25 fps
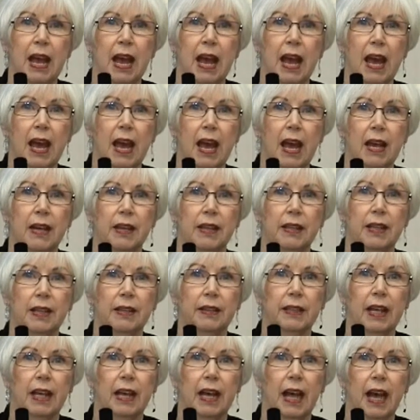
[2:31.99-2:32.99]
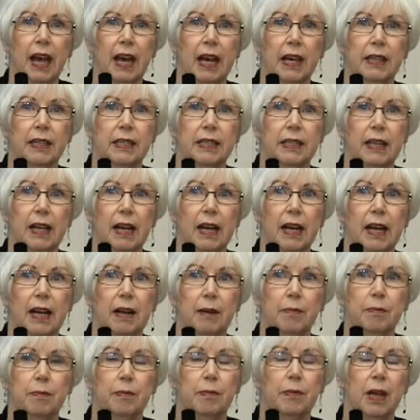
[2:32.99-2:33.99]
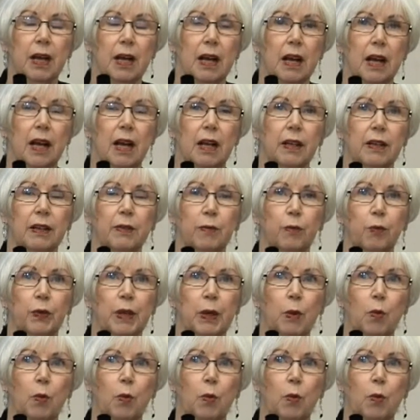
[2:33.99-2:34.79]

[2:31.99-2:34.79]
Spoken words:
and that they had they